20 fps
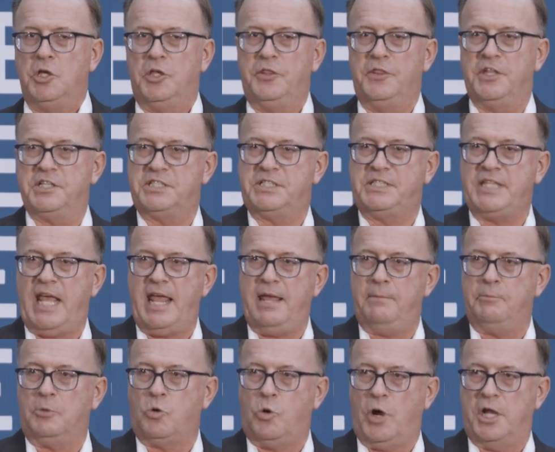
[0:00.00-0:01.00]
The
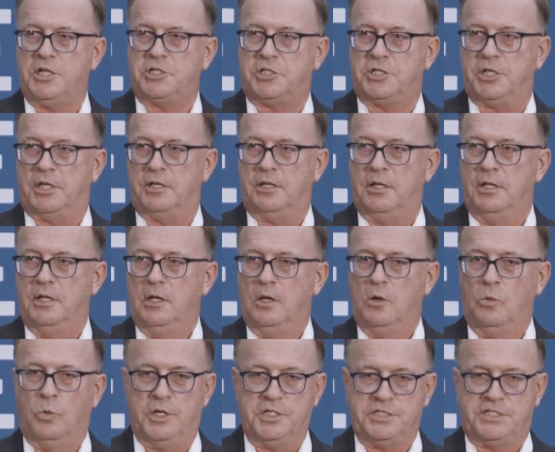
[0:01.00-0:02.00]
same question.
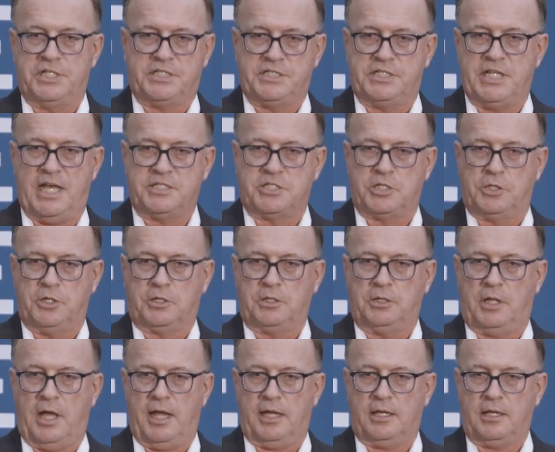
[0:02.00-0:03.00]
What does success look
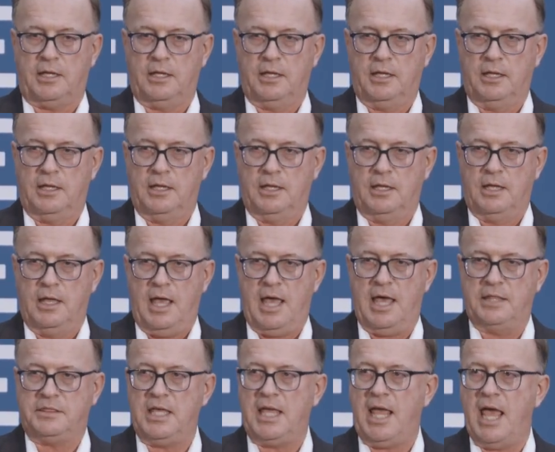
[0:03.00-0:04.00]
like
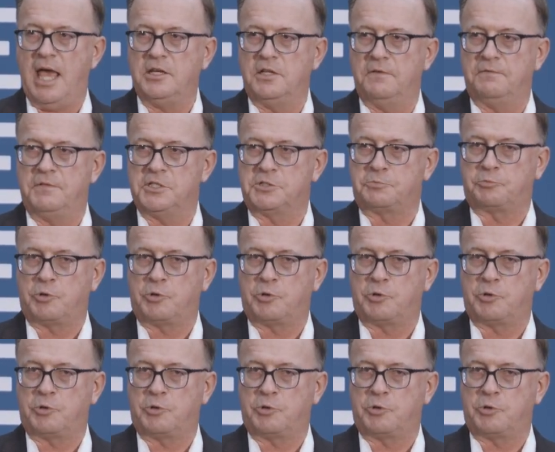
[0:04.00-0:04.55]
at the end of this